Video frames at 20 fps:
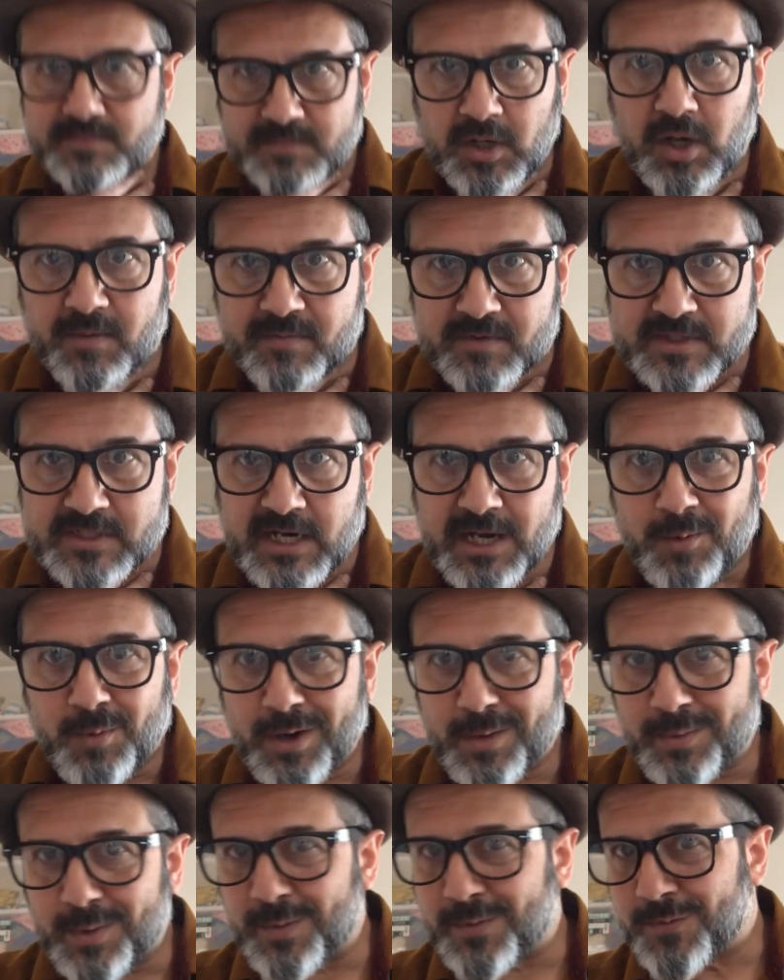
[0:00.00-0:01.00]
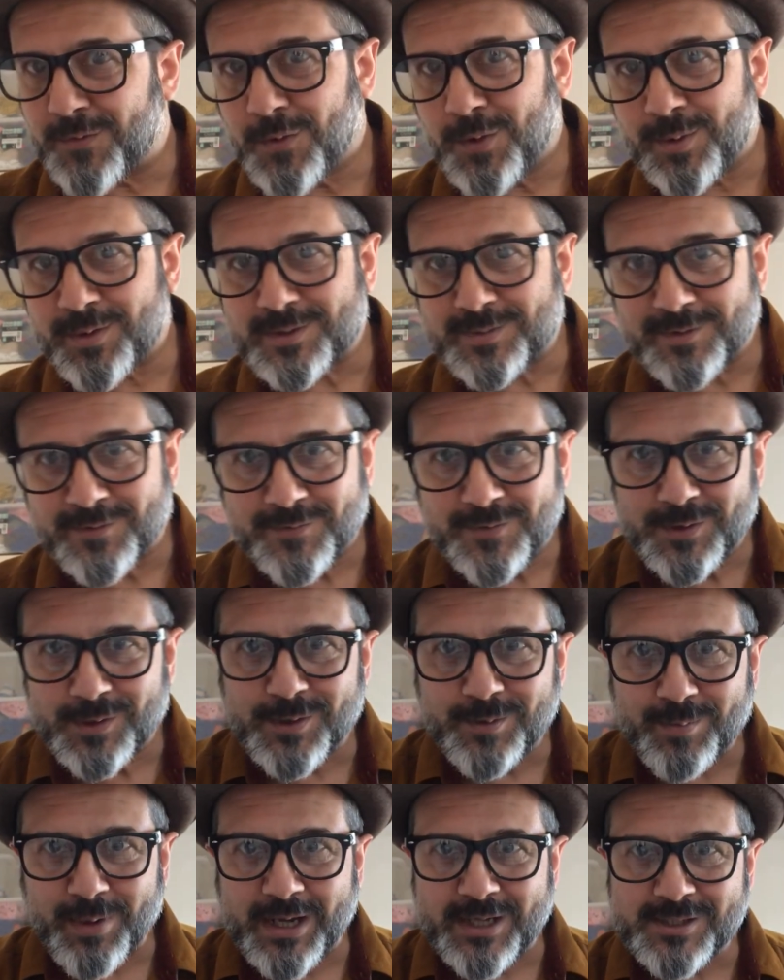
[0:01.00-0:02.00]
obviously I won't be performing to my full
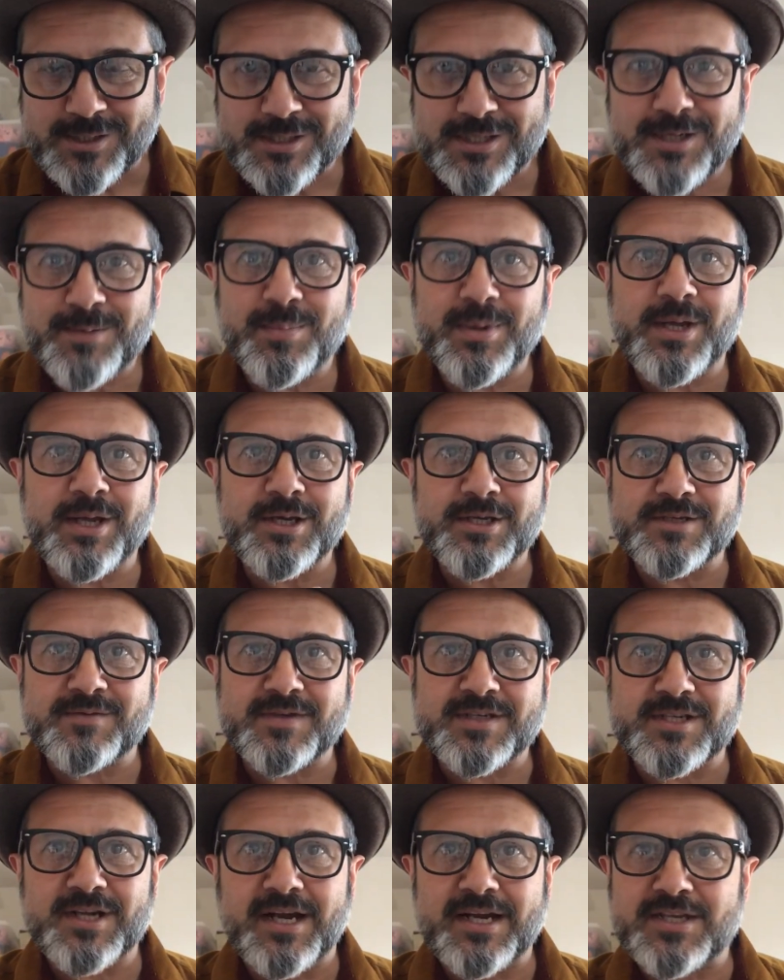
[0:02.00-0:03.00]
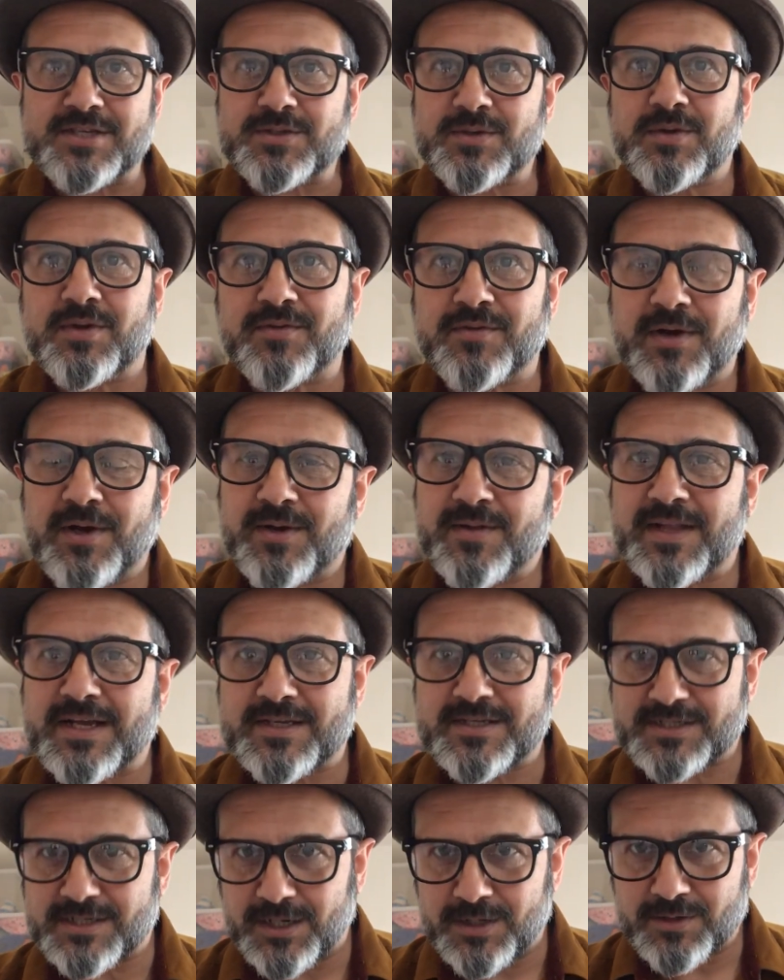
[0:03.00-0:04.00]
capacity because of a slightly sore throat, and
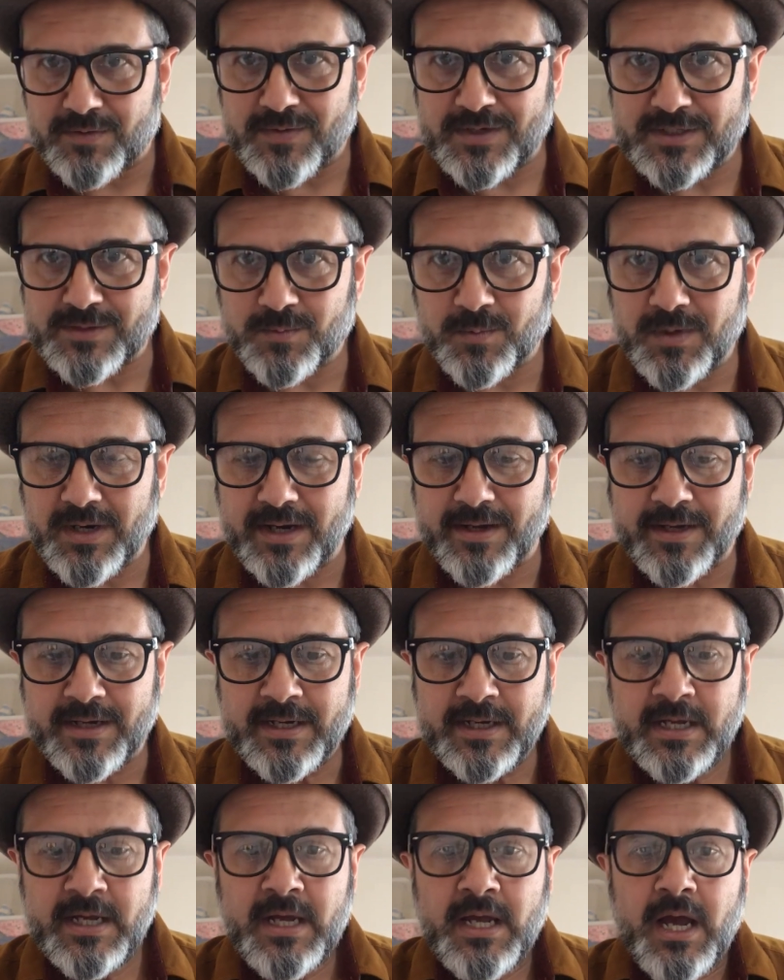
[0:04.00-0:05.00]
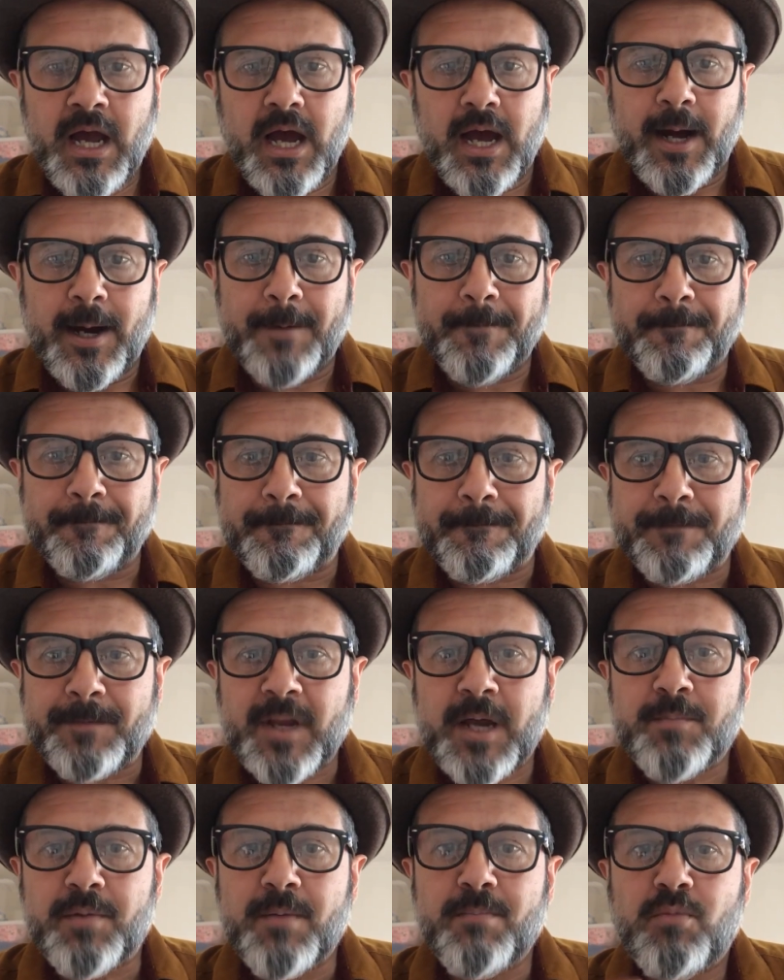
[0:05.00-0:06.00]
that's the only reason why.
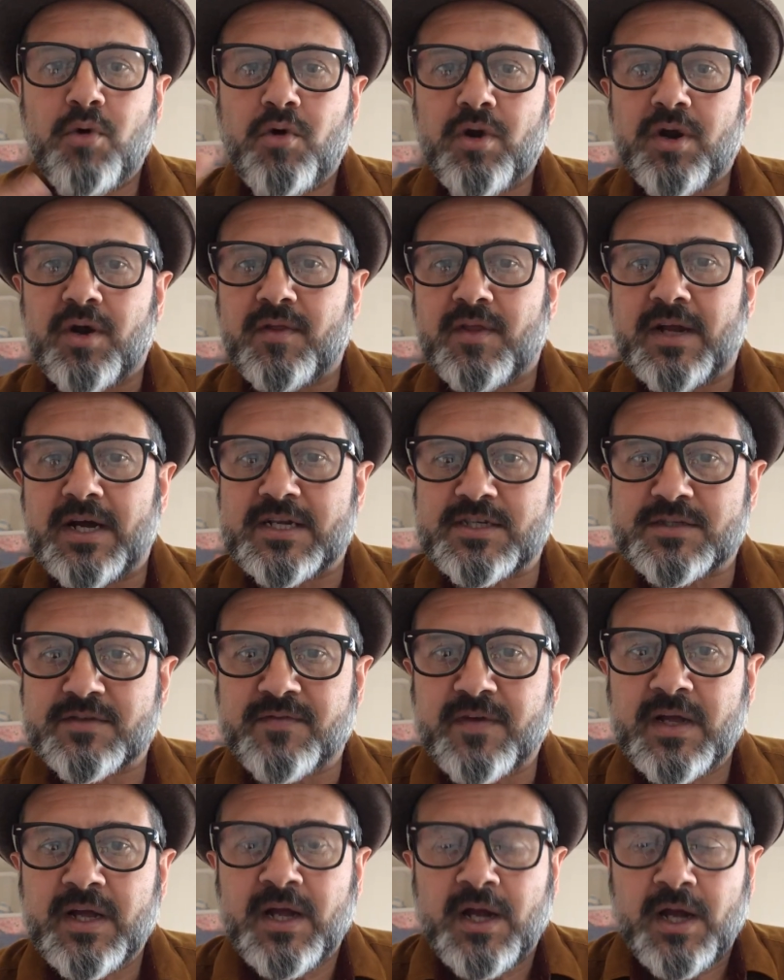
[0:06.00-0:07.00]
But more along the lines of